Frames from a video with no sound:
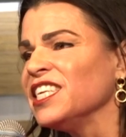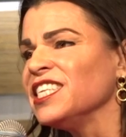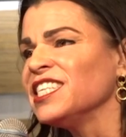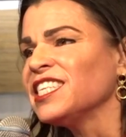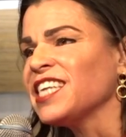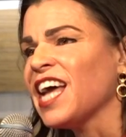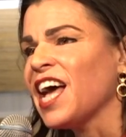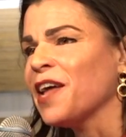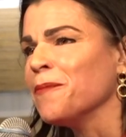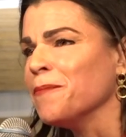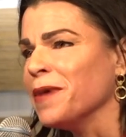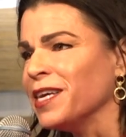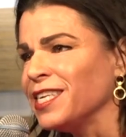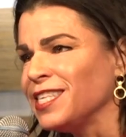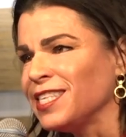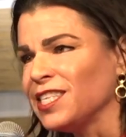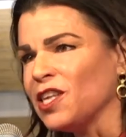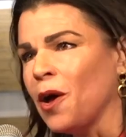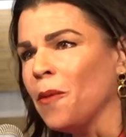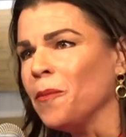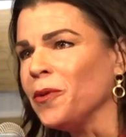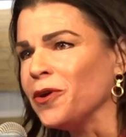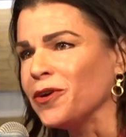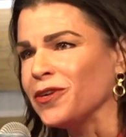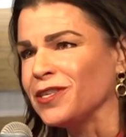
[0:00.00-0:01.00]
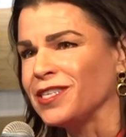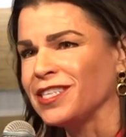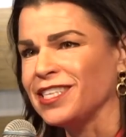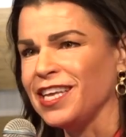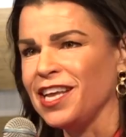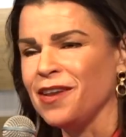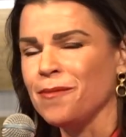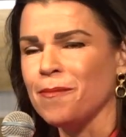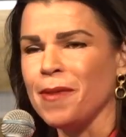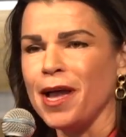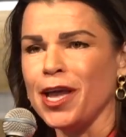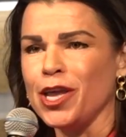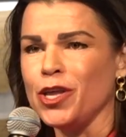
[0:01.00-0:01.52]
had my summers in
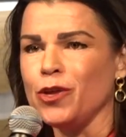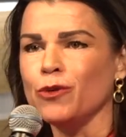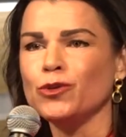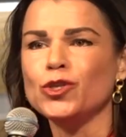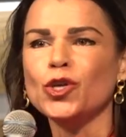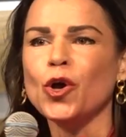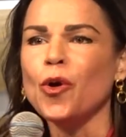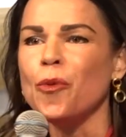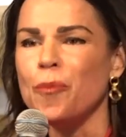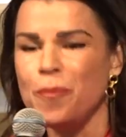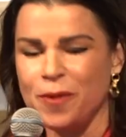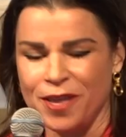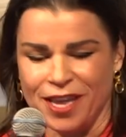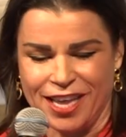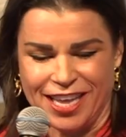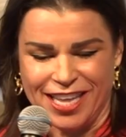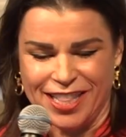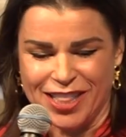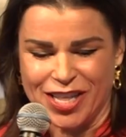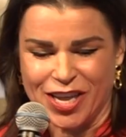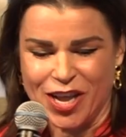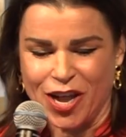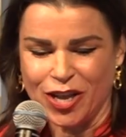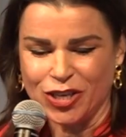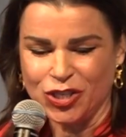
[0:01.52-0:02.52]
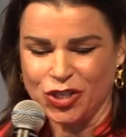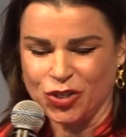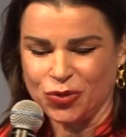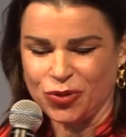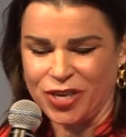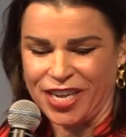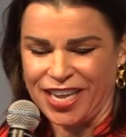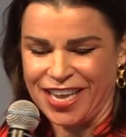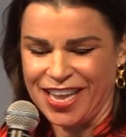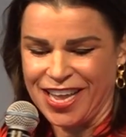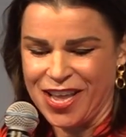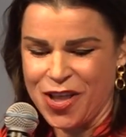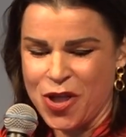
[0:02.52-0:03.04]
my utopia in the country,
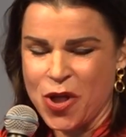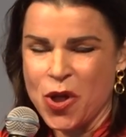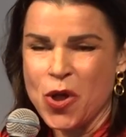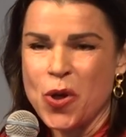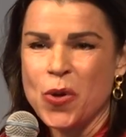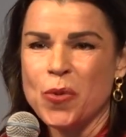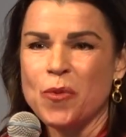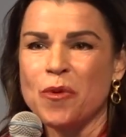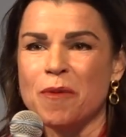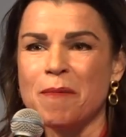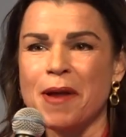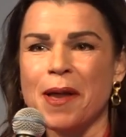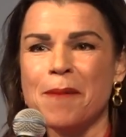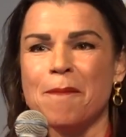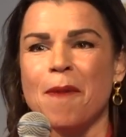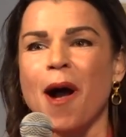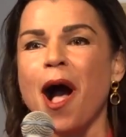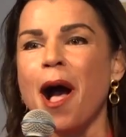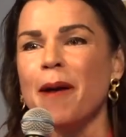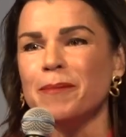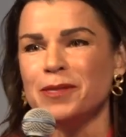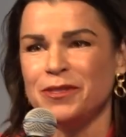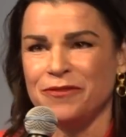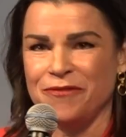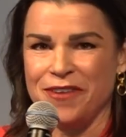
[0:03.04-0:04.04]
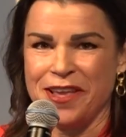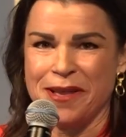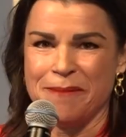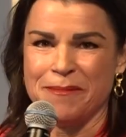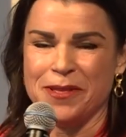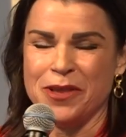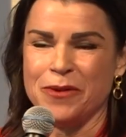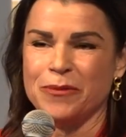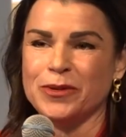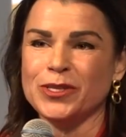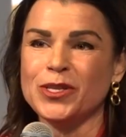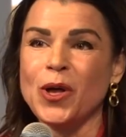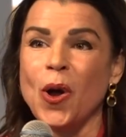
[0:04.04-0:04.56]
where my mom's family
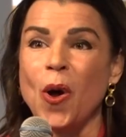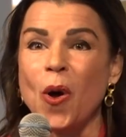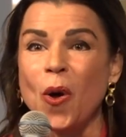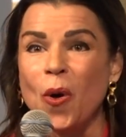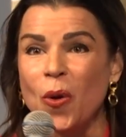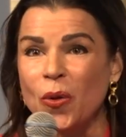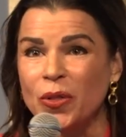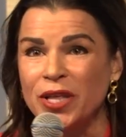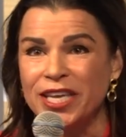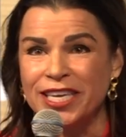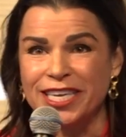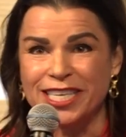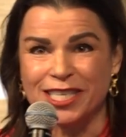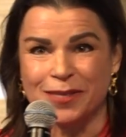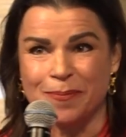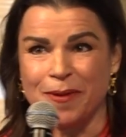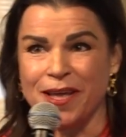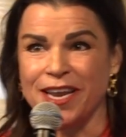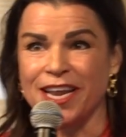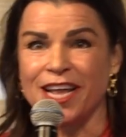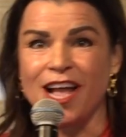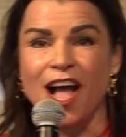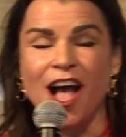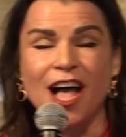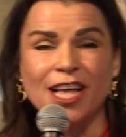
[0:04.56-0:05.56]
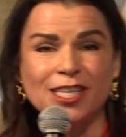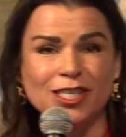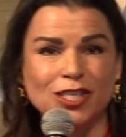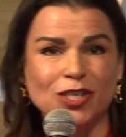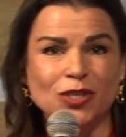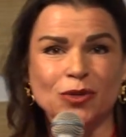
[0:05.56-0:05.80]
was holiness Pentecostal,